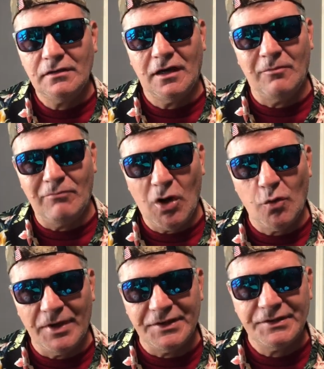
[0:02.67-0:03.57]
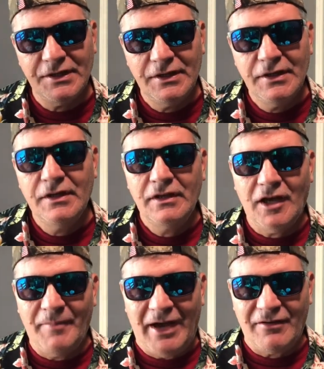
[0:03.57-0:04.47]
a moment
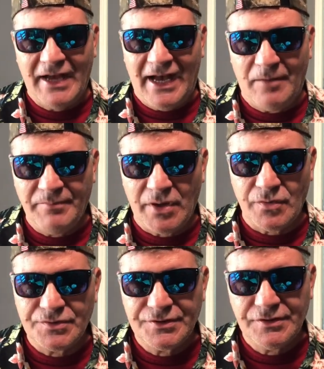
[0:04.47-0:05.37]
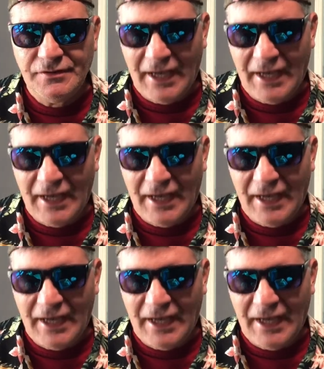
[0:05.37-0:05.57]
about compost.